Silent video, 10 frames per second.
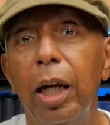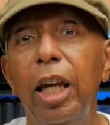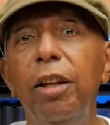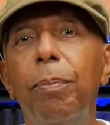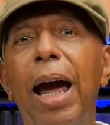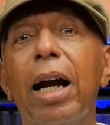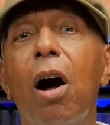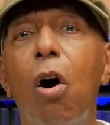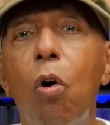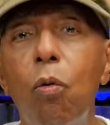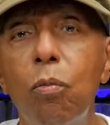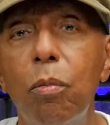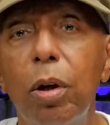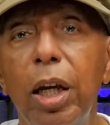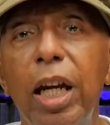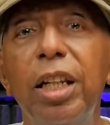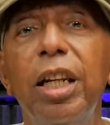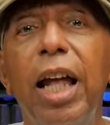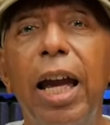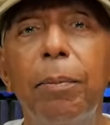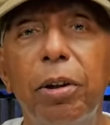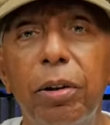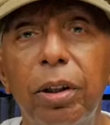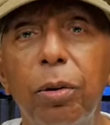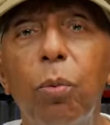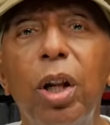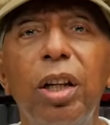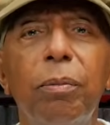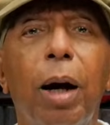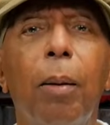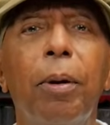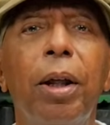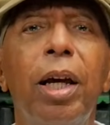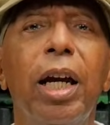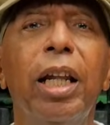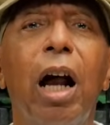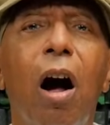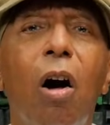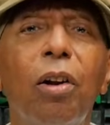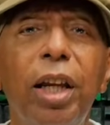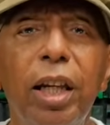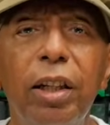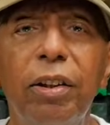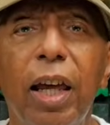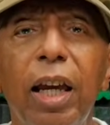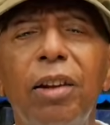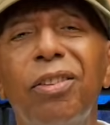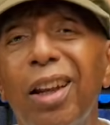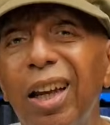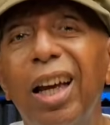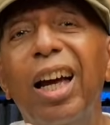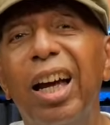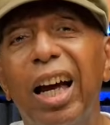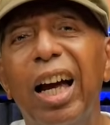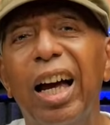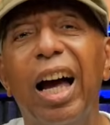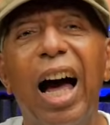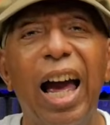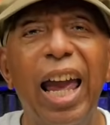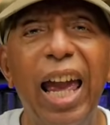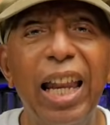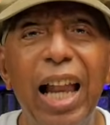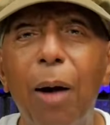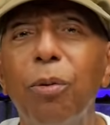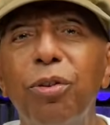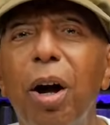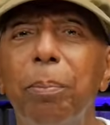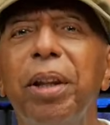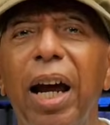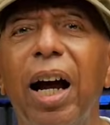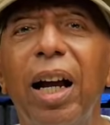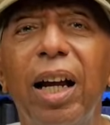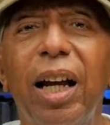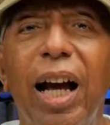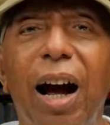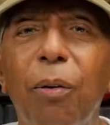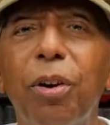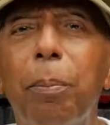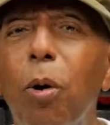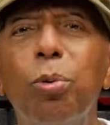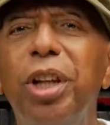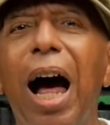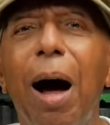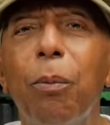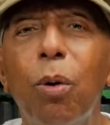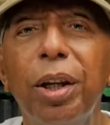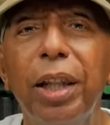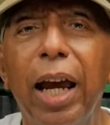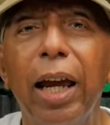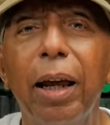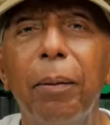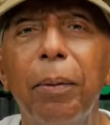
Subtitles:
He's back home in the neighborhood with his mama, and all he can say is, I was up there. I was up on top one time.